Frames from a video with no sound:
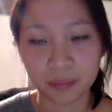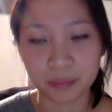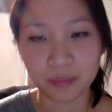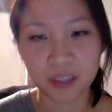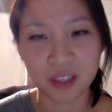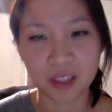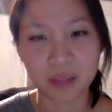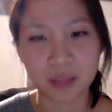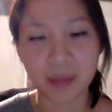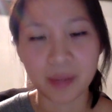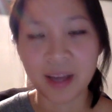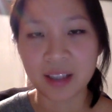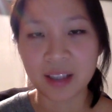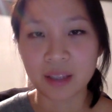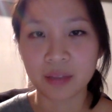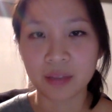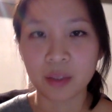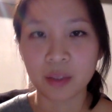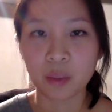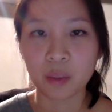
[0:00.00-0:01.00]
just
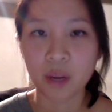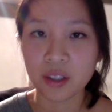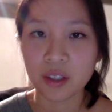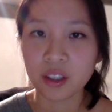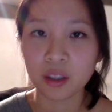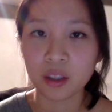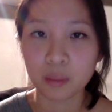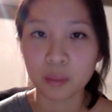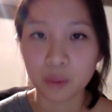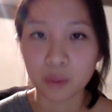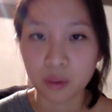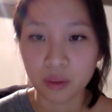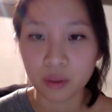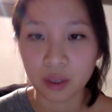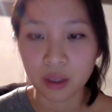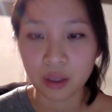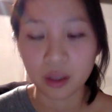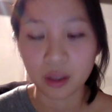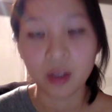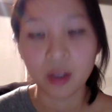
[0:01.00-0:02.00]
passively watching a
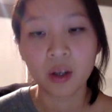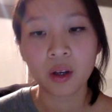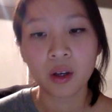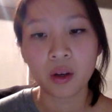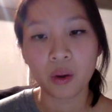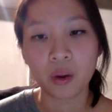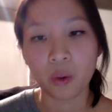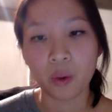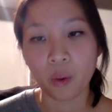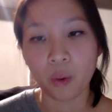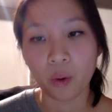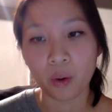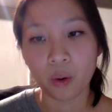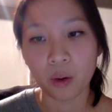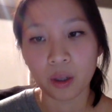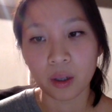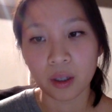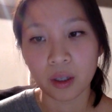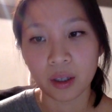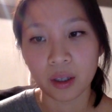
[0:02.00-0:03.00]
movie
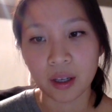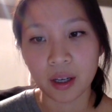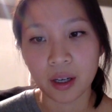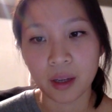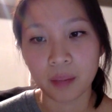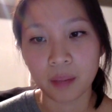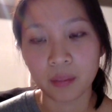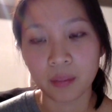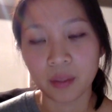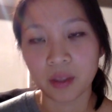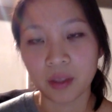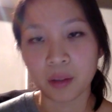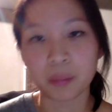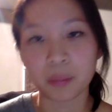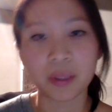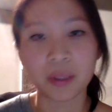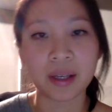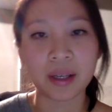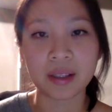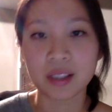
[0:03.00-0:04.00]
or,
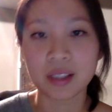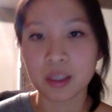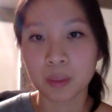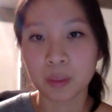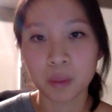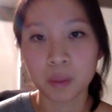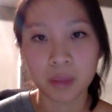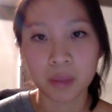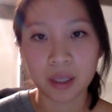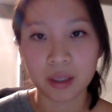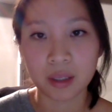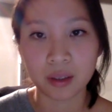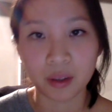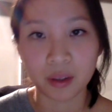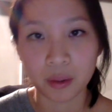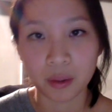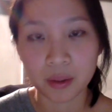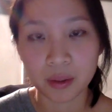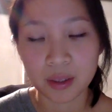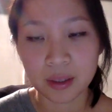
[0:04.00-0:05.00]
playing some repeated
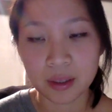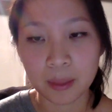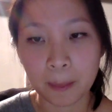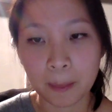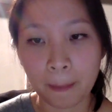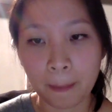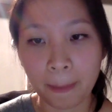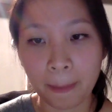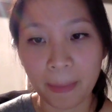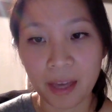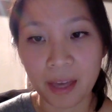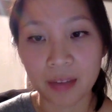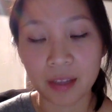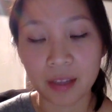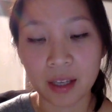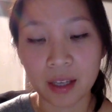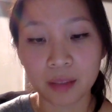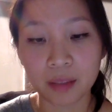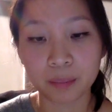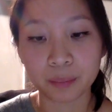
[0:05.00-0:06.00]
notes. And
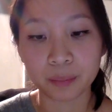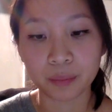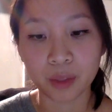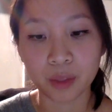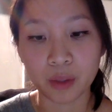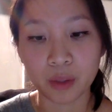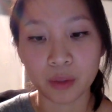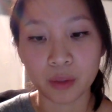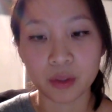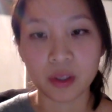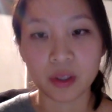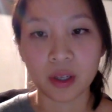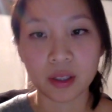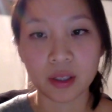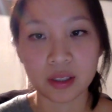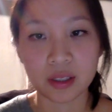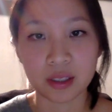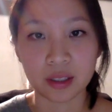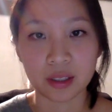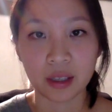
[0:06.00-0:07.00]
then you start
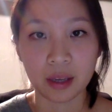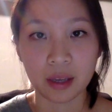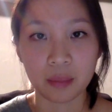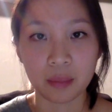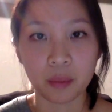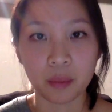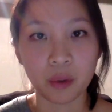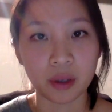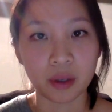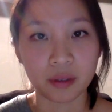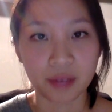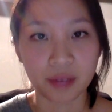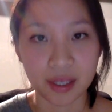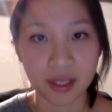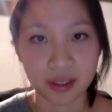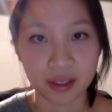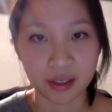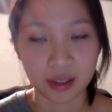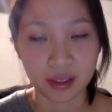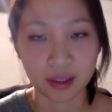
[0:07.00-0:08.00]
to get more
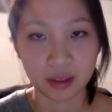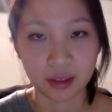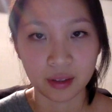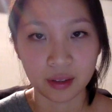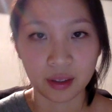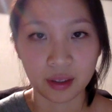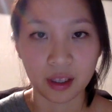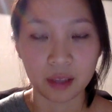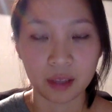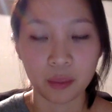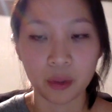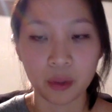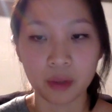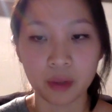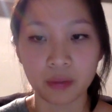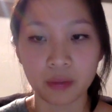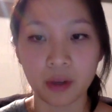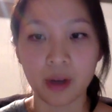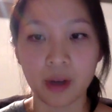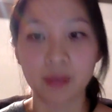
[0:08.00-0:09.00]
invested and more
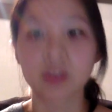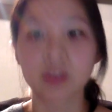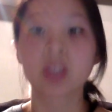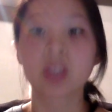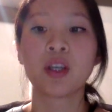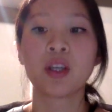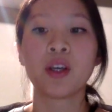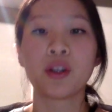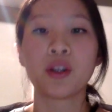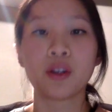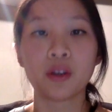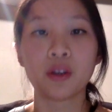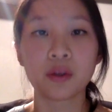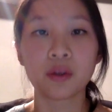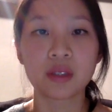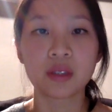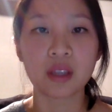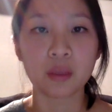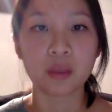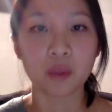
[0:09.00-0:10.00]
involved. Your
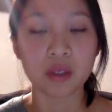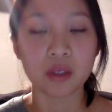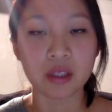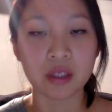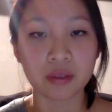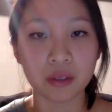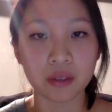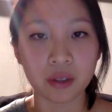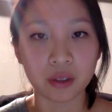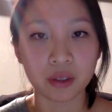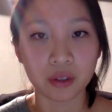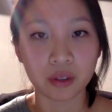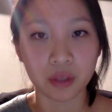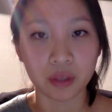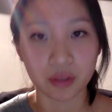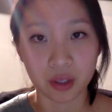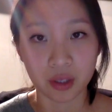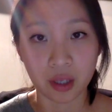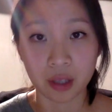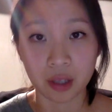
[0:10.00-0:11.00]
notes get more difficult and you
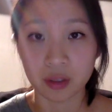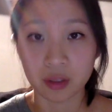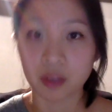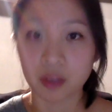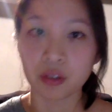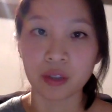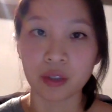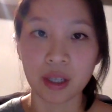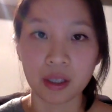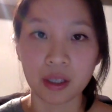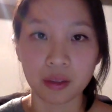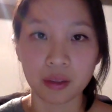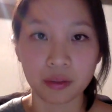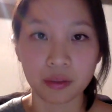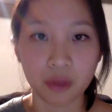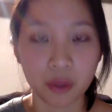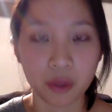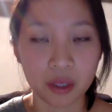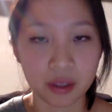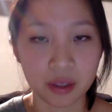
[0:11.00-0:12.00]
have to concentrate and
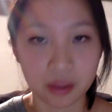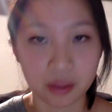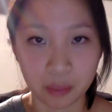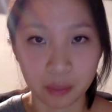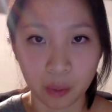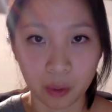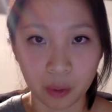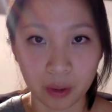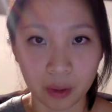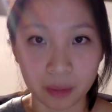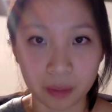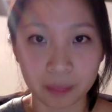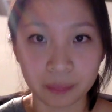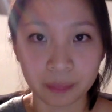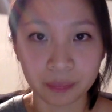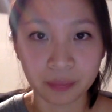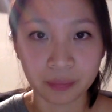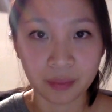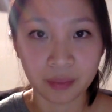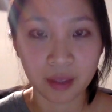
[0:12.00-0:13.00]
focus more.
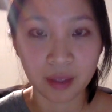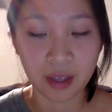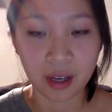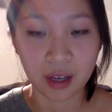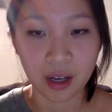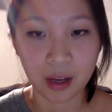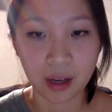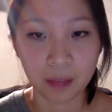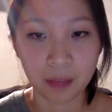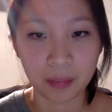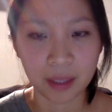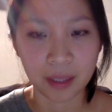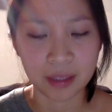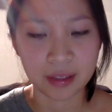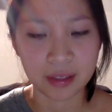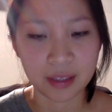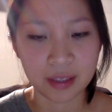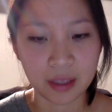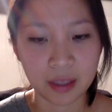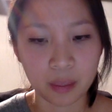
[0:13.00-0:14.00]

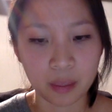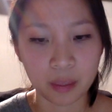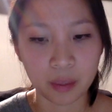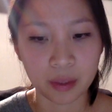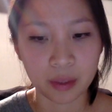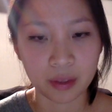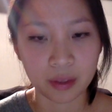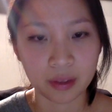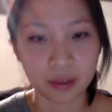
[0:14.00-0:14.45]
And same with,